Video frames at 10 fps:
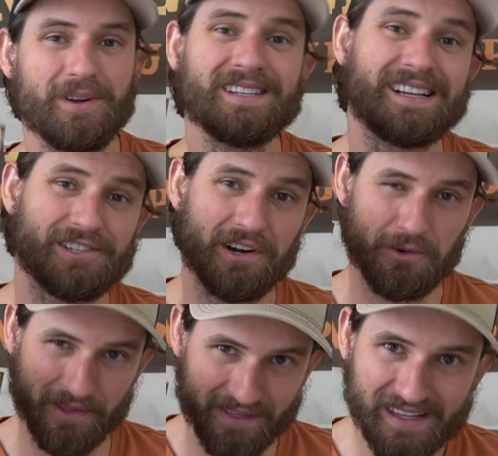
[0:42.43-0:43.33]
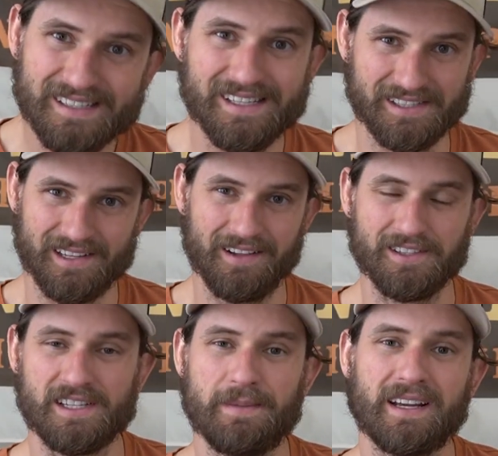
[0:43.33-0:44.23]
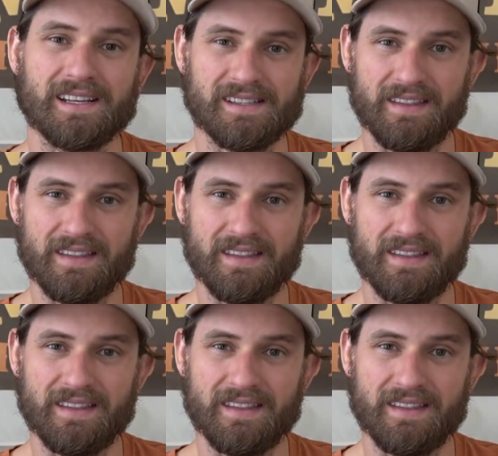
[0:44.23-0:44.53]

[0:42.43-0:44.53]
reason I started with these 6 colors is because